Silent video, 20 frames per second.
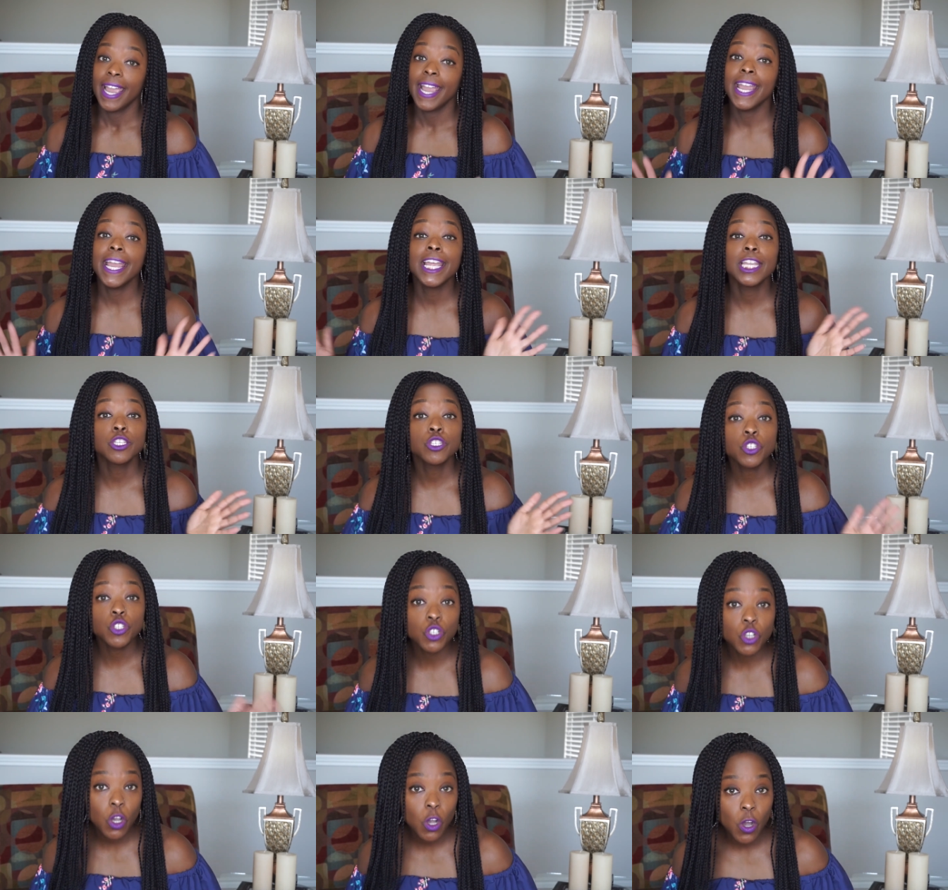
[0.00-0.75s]

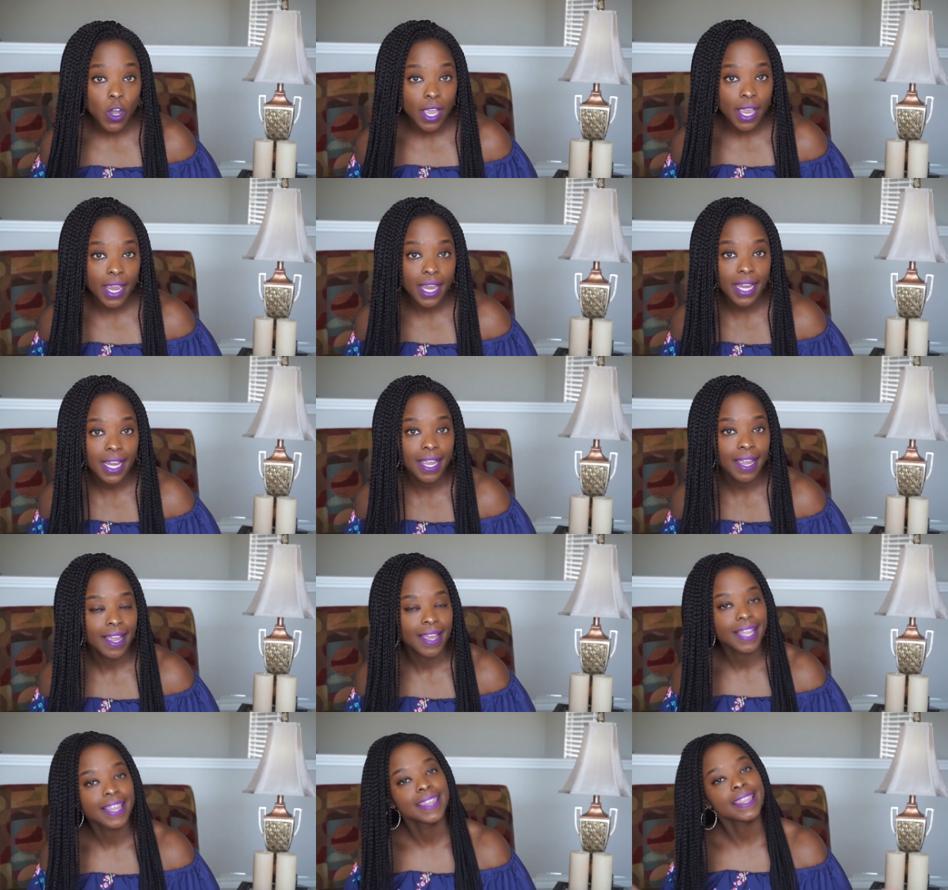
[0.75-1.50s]
Enjoy!
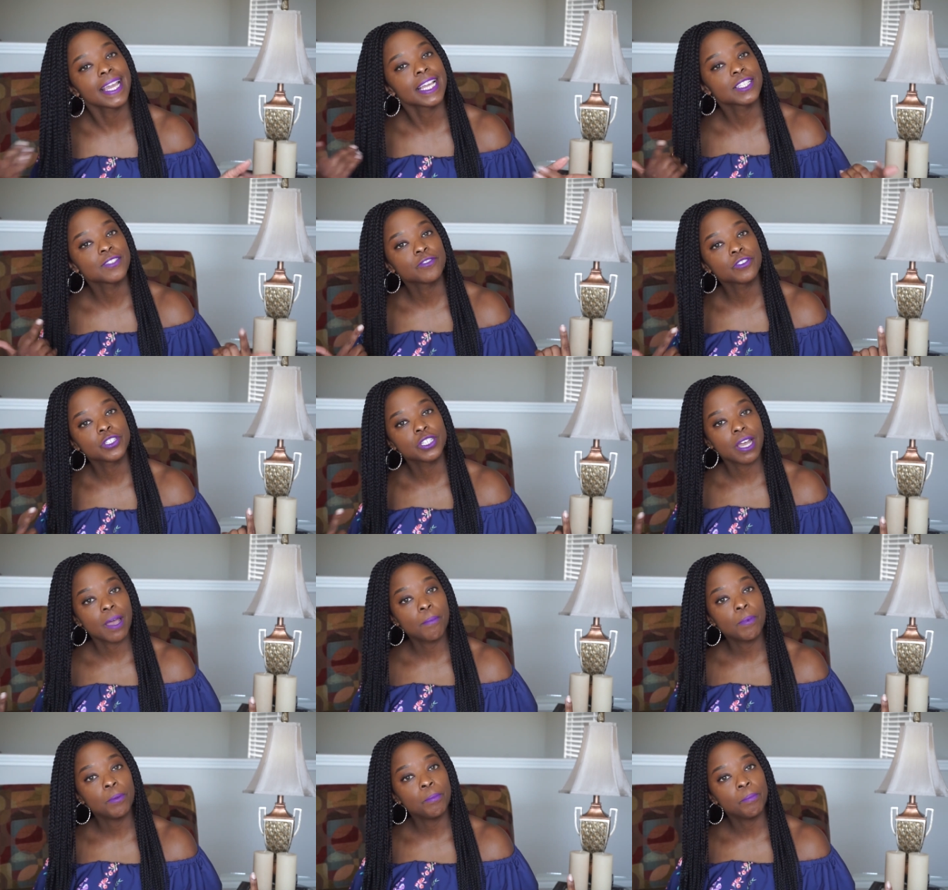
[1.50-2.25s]
Thanks for
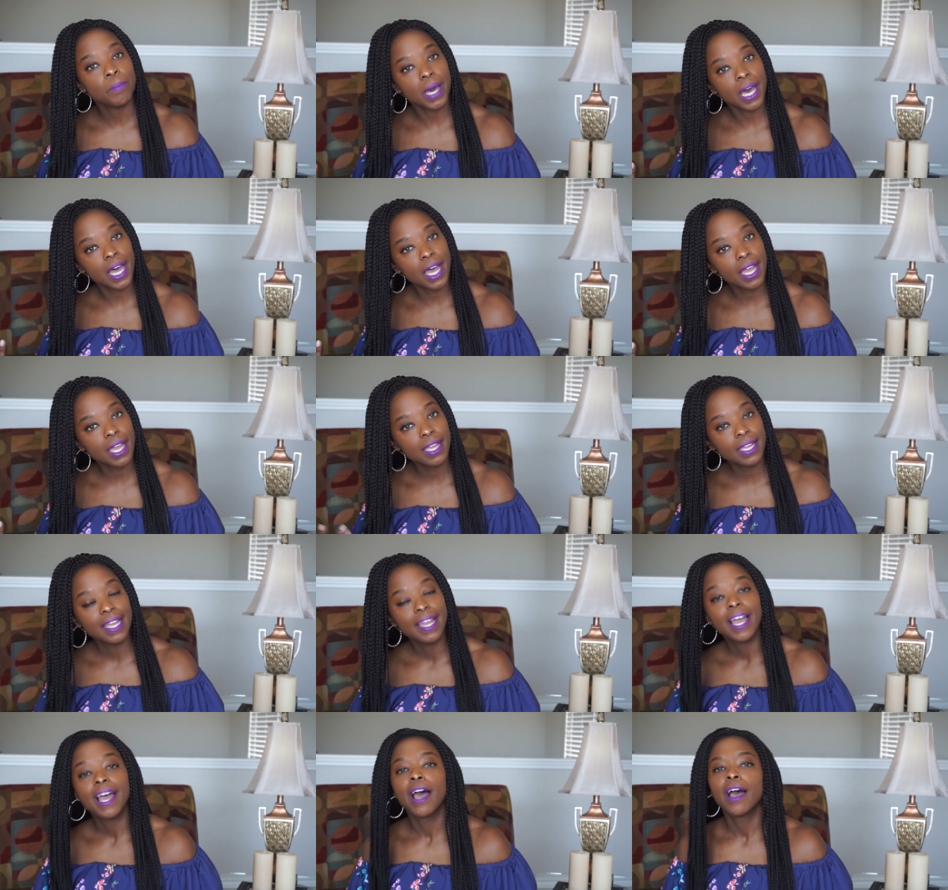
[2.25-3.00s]
stopping by.